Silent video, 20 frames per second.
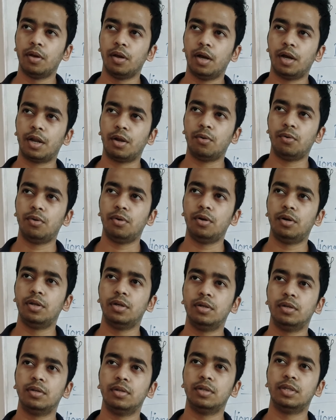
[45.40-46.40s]
around
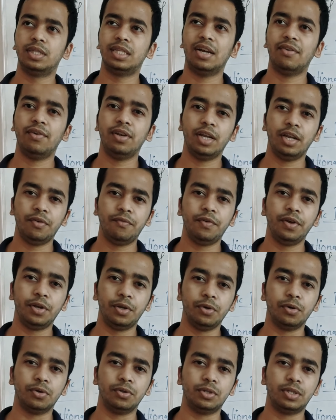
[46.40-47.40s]
7-8
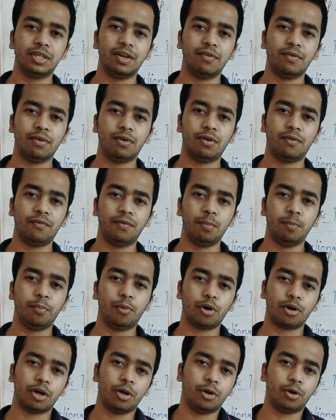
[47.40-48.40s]
videos of
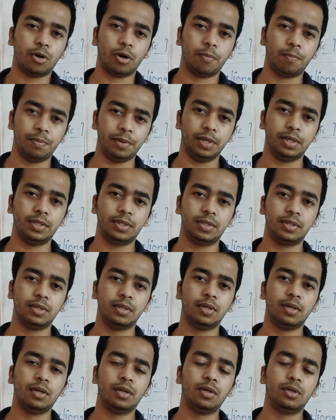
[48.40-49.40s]
important
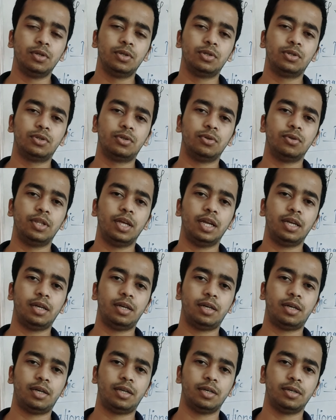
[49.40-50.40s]
topics so
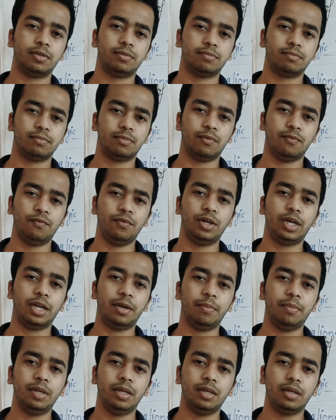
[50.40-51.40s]
that we
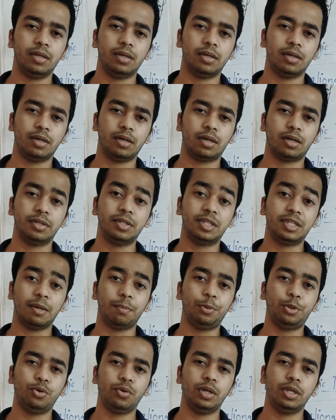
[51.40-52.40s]
can be
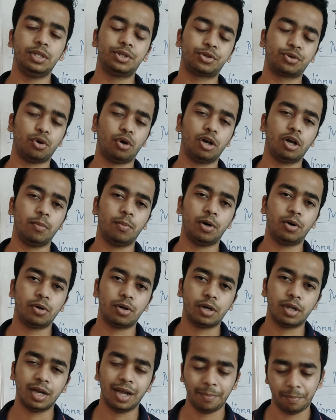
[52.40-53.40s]
conceptually strong
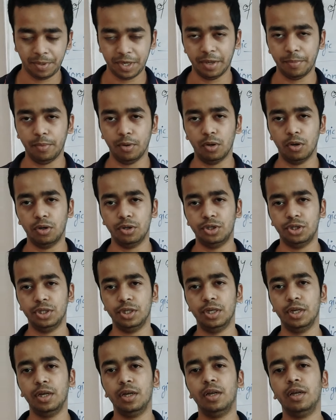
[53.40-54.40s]
about epidemiology.